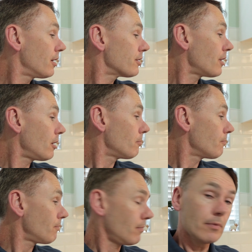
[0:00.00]
So
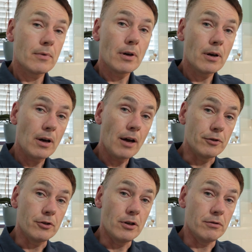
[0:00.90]
I've
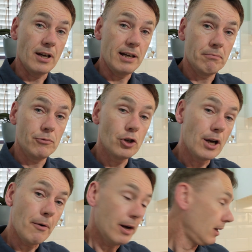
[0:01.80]
just used a
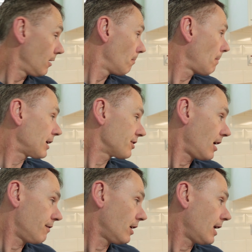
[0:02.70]
generic
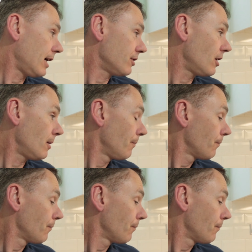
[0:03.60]
MagSafe connector,